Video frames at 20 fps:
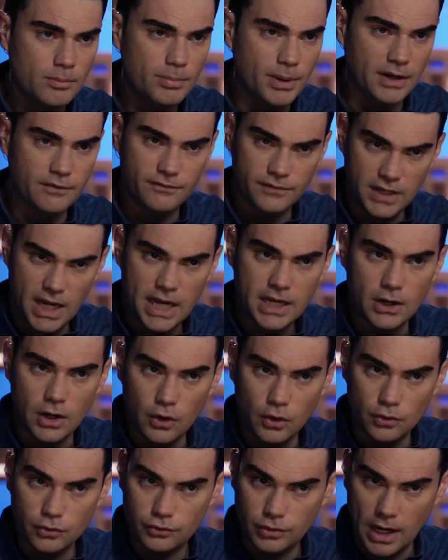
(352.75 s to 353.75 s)
But if
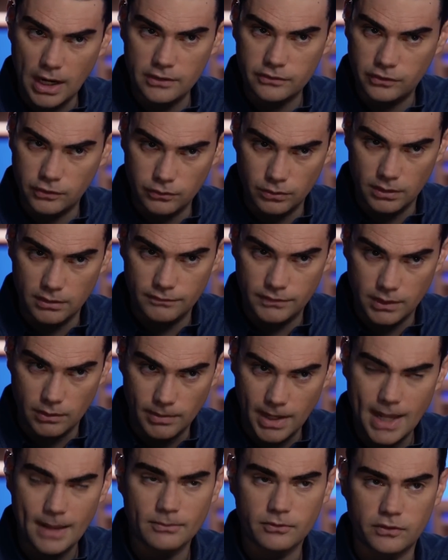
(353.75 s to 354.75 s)
NATO tries to do it via
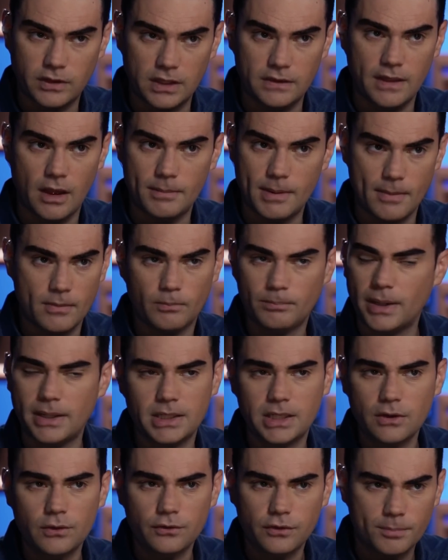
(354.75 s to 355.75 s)
Ramstein, that'd be
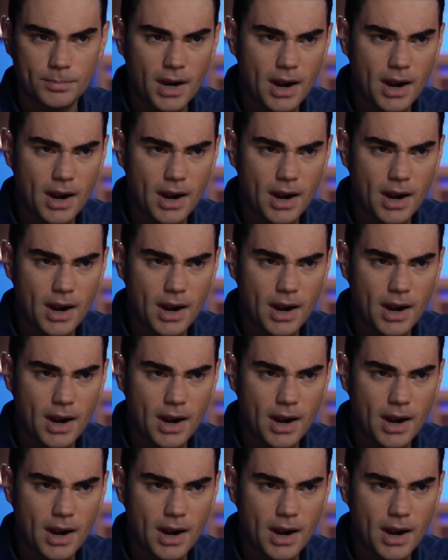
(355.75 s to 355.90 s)
but here's the